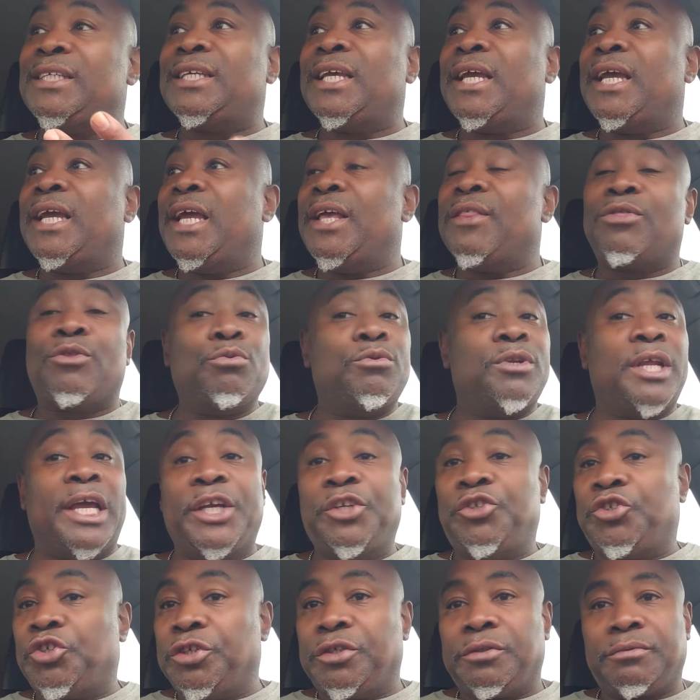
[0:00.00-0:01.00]
saying through
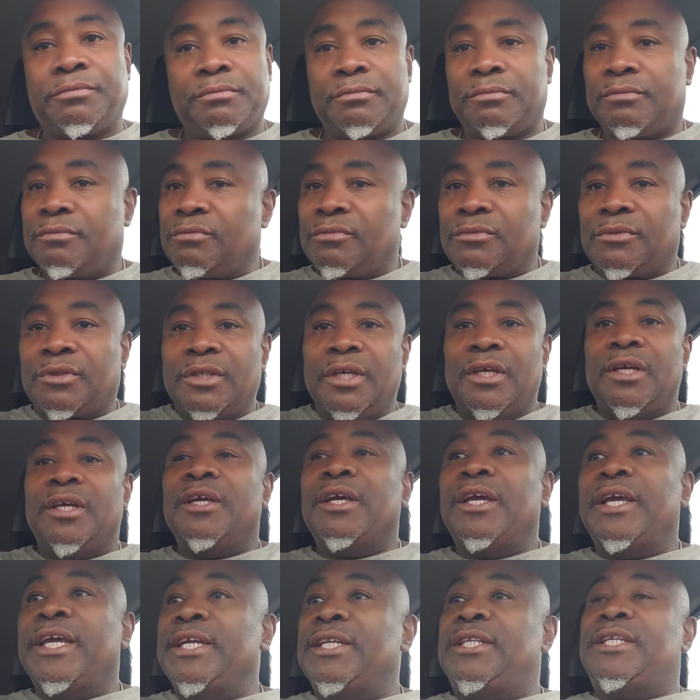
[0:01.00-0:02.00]
nature.
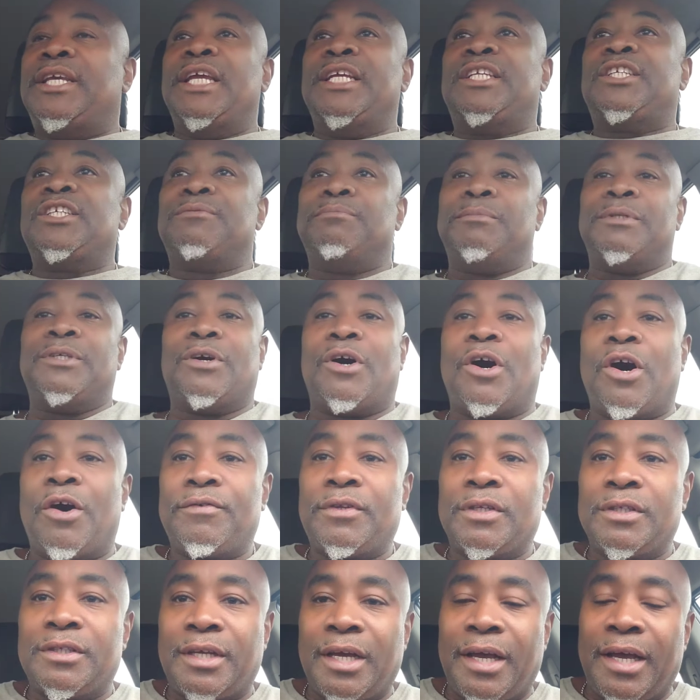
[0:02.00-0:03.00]
He teaches me
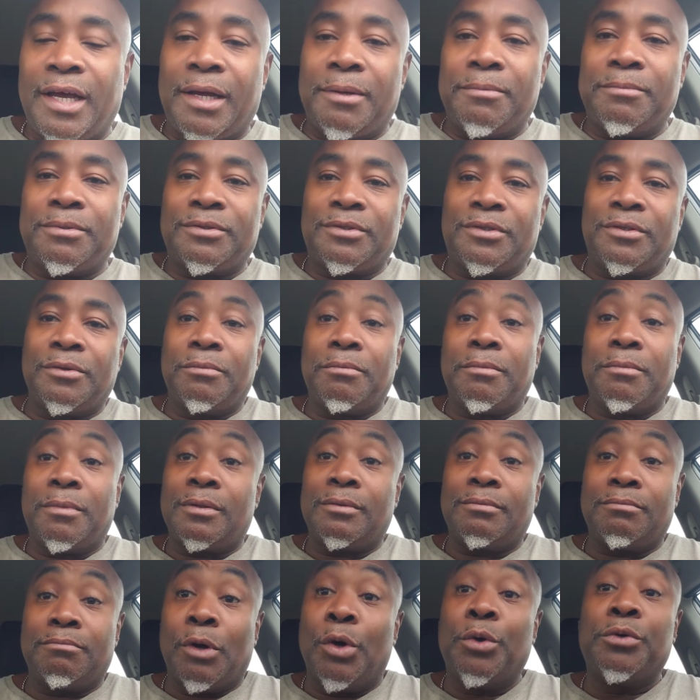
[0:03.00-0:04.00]

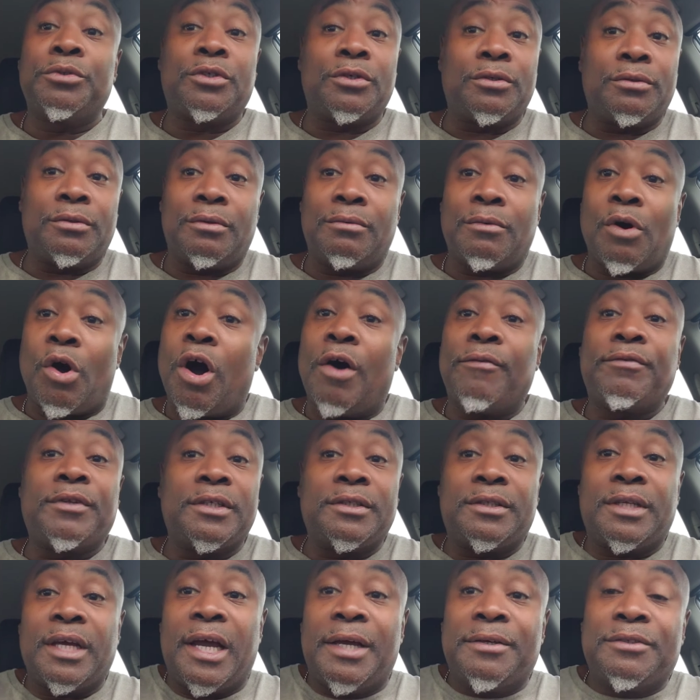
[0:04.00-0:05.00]
most
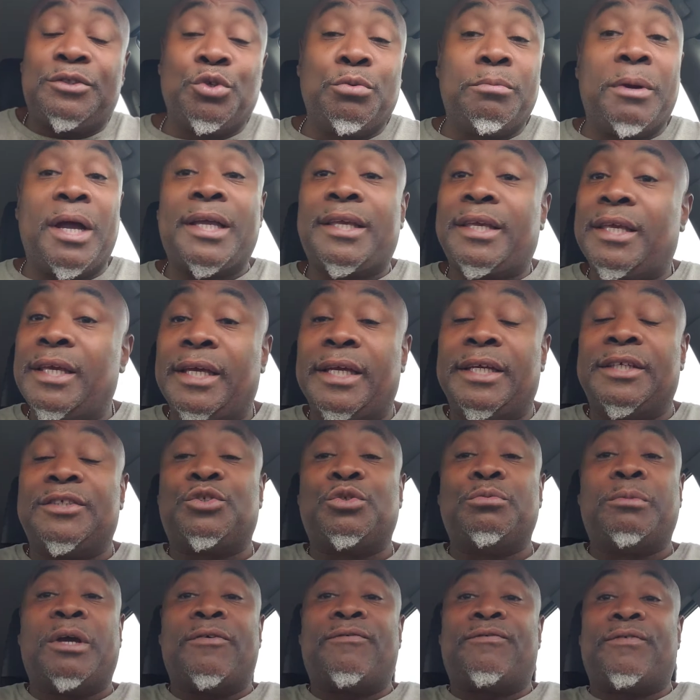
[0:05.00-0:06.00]
oftentimes through my kids,
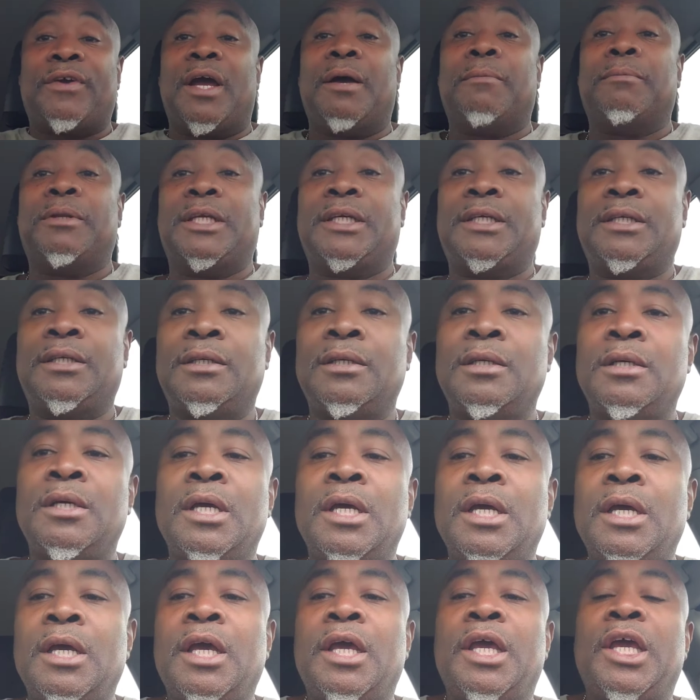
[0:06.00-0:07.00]
through my family.
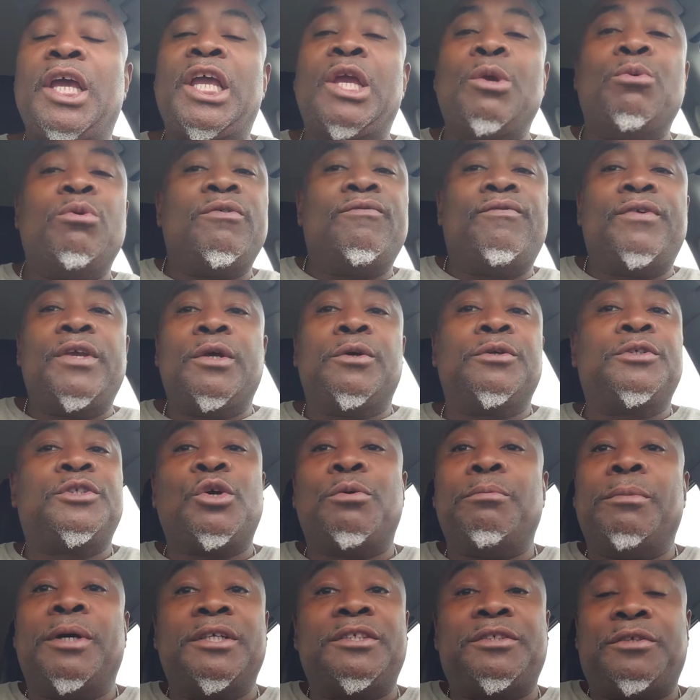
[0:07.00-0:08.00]
He reveals
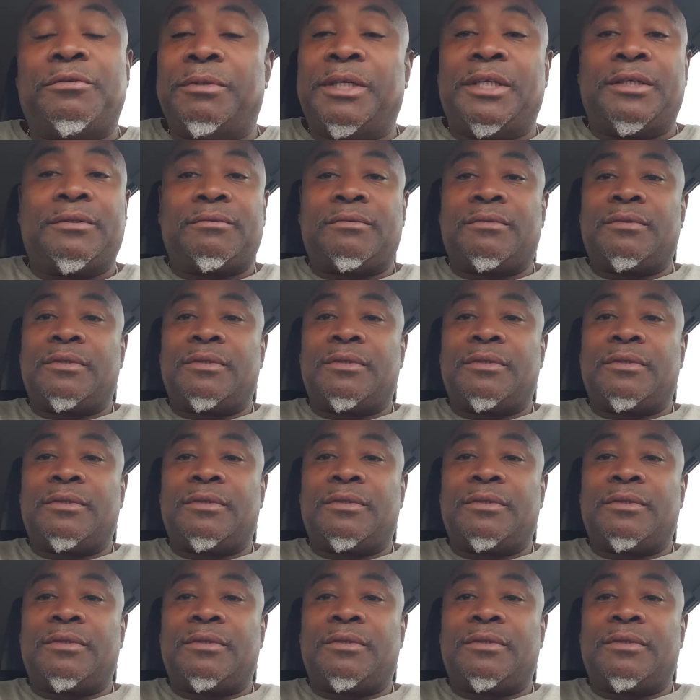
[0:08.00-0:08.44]
so much to me,